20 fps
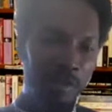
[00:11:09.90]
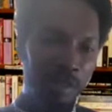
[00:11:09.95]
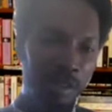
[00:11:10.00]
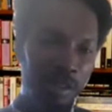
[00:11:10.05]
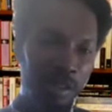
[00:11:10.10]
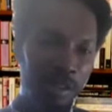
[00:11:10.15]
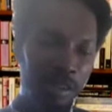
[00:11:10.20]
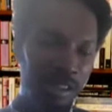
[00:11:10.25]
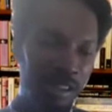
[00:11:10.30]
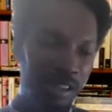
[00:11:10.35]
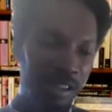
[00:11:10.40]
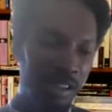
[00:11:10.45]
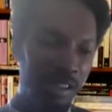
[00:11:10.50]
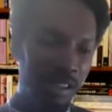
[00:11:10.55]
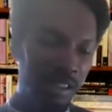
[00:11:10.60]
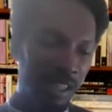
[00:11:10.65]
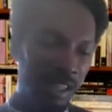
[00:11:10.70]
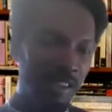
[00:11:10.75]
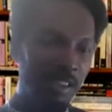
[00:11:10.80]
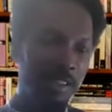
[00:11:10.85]

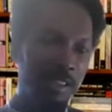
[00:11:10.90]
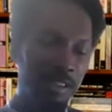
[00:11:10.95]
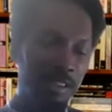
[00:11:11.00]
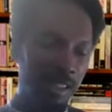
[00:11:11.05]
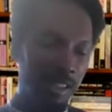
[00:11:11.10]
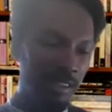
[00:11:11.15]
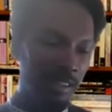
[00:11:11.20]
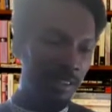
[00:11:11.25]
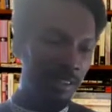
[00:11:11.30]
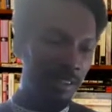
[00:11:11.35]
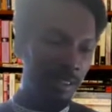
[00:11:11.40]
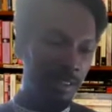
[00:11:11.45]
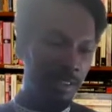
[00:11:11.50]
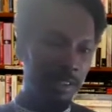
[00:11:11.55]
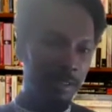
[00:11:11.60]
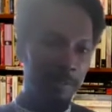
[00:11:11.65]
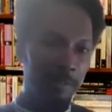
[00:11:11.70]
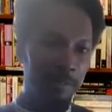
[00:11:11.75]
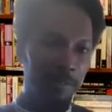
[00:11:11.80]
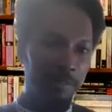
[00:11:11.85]
the
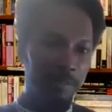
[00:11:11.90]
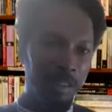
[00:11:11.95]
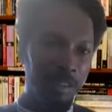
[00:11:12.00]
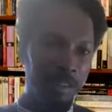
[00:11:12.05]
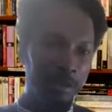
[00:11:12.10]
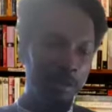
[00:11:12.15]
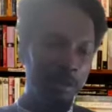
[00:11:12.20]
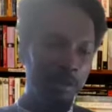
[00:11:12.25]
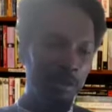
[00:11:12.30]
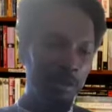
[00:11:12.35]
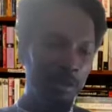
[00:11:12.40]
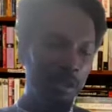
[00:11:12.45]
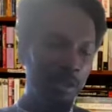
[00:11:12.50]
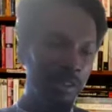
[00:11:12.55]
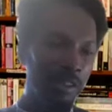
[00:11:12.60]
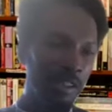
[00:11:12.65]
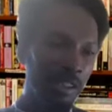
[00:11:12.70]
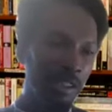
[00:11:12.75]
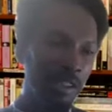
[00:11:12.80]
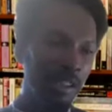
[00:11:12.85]
statistics, no,
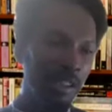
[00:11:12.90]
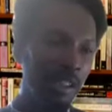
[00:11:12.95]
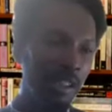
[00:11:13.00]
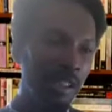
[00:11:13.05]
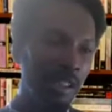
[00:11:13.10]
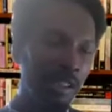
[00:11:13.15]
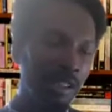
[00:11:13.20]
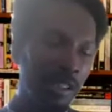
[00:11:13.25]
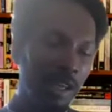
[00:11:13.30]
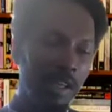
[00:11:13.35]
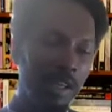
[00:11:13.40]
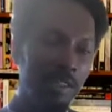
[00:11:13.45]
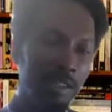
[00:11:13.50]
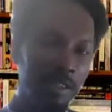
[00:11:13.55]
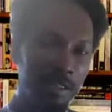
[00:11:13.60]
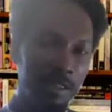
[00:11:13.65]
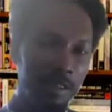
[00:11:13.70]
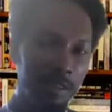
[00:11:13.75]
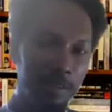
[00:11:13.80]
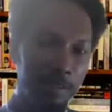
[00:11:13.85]
sorry, the NACIT